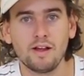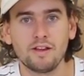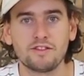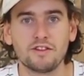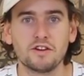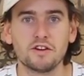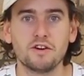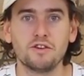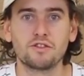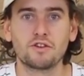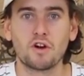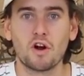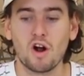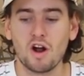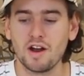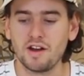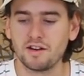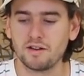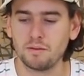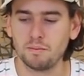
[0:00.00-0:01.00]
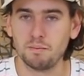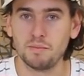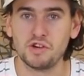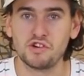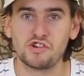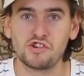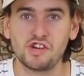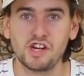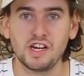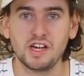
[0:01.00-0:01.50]
it's a nose grind
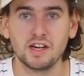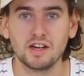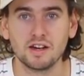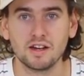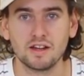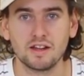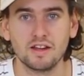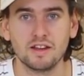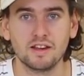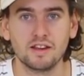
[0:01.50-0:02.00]
machine.